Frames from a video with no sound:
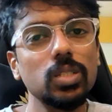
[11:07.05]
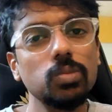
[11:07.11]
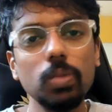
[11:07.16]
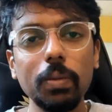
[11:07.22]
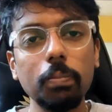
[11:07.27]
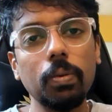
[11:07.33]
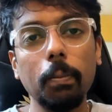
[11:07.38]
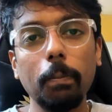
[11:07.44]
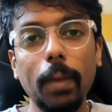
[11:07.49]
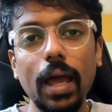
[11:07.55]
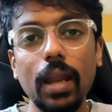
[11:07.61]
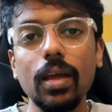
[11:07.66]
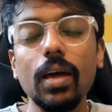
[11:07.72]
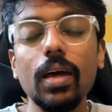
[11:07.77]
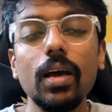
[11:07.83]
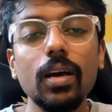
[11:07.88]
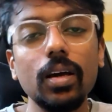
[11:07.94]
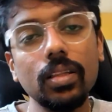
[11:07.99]
Just be
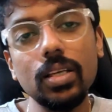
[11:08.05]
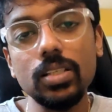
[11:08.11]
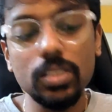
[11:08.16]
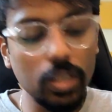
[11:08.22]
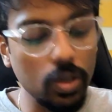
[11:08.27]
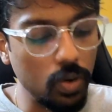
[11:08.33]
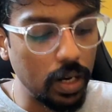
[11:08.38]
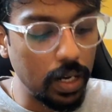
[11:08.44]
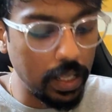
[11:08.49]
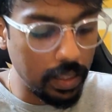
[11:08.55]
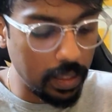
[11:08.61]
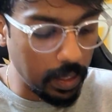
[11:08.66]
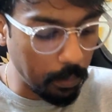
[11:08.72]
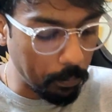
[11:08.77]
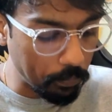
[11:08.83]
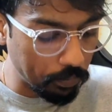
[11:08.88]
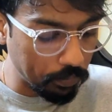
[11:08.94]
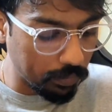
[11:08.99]
prepared. That's the only
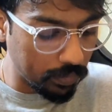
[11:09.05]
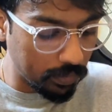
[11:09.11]
thing.